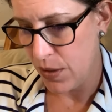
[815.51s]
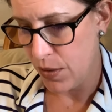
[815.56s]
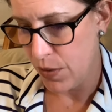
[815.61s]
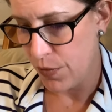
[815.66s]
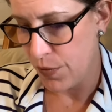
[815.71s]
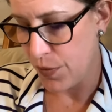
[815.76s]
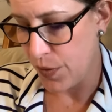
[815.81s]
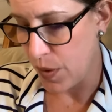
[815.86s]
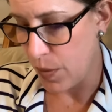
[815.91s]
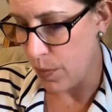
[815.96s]

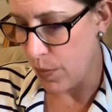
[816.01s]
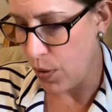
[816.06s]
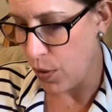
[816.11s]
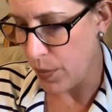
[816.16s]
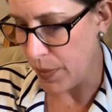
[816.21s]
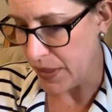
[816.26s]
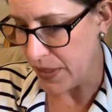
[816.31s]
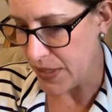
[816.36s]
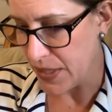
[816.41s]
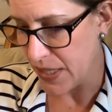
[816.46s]
For a
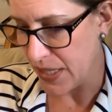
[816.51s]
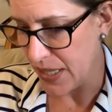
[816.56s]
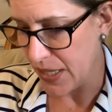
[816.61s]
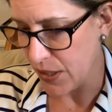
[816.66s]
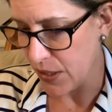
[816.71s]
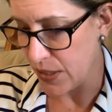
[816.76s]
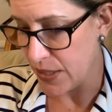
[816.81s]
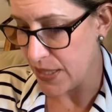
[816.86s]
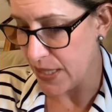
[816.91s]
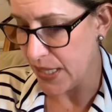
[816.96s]
moment he
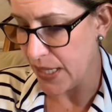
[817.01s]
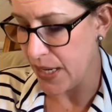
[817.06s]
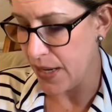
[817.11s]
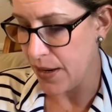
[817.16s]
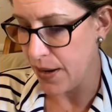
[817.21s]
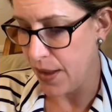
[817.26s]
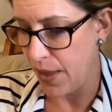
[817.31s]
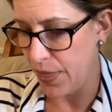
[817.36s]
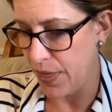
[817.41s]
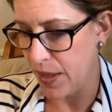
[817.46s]
could see
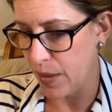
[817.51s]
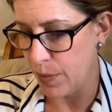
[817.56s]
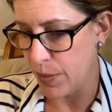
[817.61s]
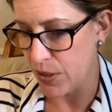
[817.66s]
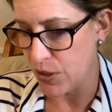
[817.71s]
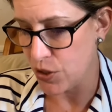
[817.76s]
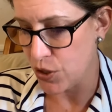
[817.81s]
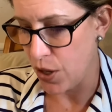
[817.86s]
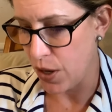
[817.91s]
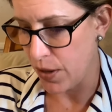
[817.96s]
nothing
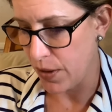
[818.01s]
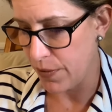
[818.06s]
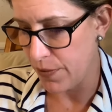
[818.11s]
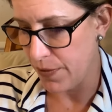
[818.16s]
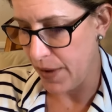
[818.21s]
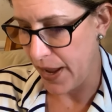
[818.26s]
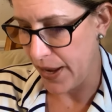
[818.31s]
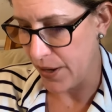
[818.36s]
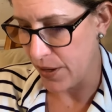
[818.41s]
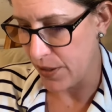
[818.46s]
but dark
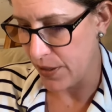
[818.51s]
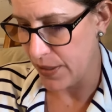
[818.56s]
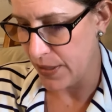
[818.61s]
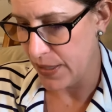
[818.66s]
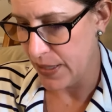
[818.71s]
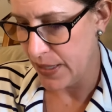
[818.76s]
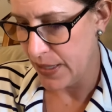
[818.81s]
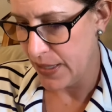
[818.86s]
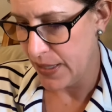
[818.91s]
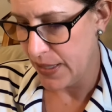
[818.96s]
fire,
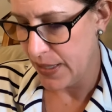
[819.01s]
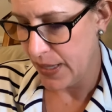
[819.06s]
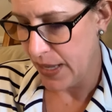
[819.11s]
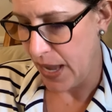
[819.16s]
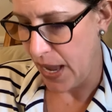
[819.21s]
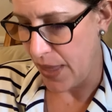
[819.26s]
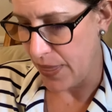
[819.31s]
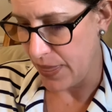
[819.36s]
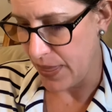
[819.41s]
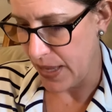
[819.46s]

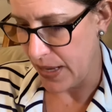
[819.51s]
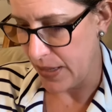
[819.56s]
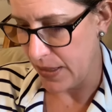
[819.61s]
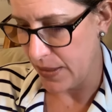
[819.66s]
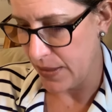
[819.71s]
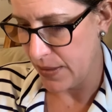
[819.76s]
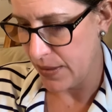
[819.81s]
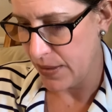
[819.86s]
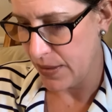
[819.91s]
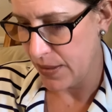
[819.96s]
and
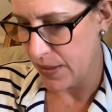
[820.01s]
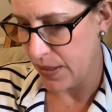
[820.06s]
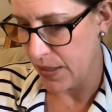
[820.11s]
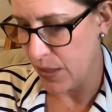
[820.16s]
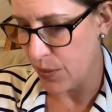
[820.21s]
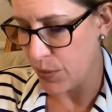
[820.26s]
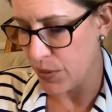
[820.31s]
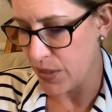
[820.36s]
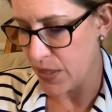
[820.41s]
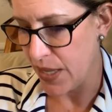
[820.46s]
then he
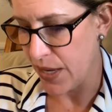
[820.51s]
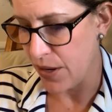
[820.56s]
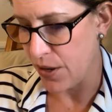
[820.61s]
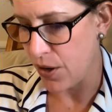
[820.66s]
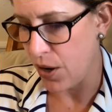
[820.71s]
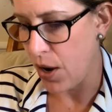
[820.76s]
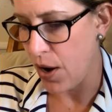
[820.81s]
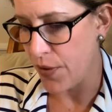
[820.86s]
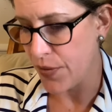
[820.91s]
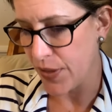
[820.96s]
was
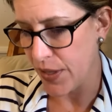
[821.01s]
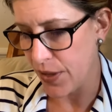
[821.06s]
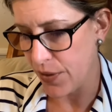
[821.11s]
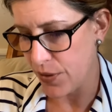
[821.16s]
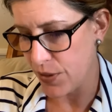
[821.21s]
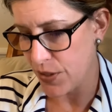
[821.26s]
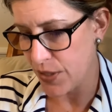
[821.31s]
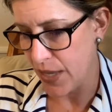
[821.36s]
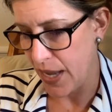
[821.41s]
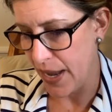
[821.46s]
there on the
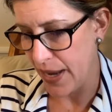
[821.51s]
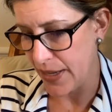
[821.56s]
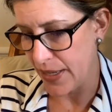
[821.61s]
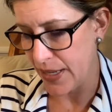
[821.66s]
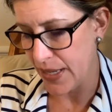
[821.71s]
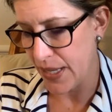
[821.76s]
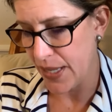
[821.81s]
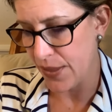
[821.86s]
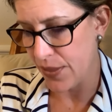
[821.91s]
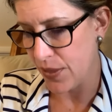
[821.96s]
other side
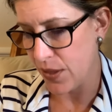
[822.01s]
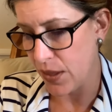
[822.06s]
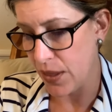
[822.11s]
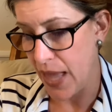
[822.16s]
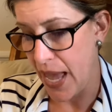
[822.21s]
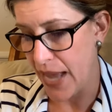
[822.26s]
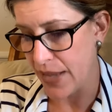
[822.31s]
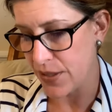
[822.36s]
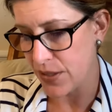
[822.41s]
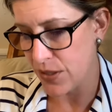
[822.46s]
in the
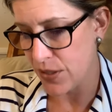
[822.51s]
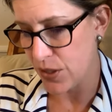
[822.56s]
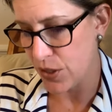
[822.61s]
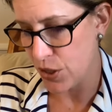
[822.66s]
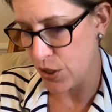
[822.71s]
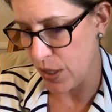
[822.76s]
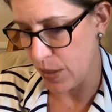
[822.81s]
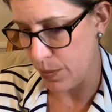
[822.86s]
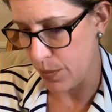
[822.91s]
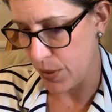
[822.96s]
last
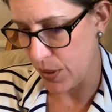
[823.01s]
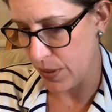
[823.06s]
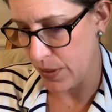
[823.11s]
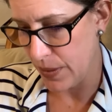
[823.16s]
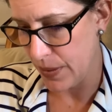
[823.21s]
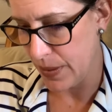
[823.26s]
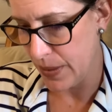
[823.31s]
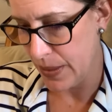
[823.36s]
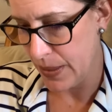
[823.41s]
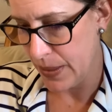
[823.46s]
chamber.
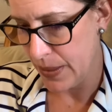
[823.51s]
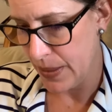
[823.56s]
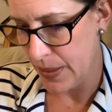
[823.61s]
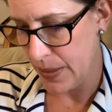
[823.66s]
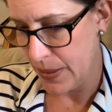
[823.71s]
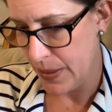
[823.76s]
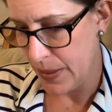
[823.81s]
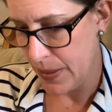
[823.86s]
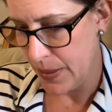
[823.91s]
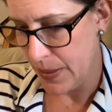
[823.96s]

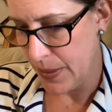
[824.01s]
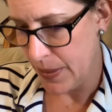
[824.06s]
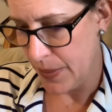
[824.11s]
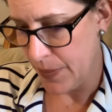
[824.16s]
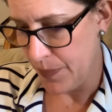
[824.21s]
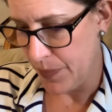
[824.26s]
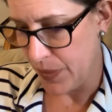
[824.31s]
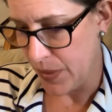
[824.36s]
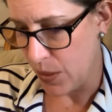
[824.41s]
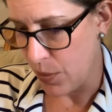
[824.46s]

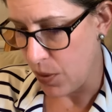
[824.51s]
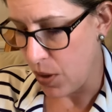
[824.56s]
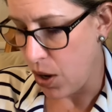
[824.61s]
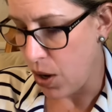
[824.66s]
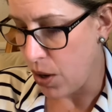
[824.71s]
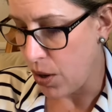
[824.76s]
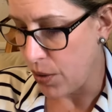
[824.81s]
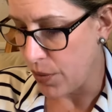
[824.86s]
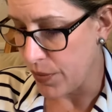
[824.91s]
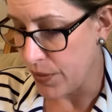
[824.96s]

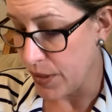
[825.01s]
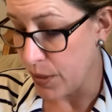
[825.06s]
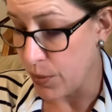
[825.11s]
There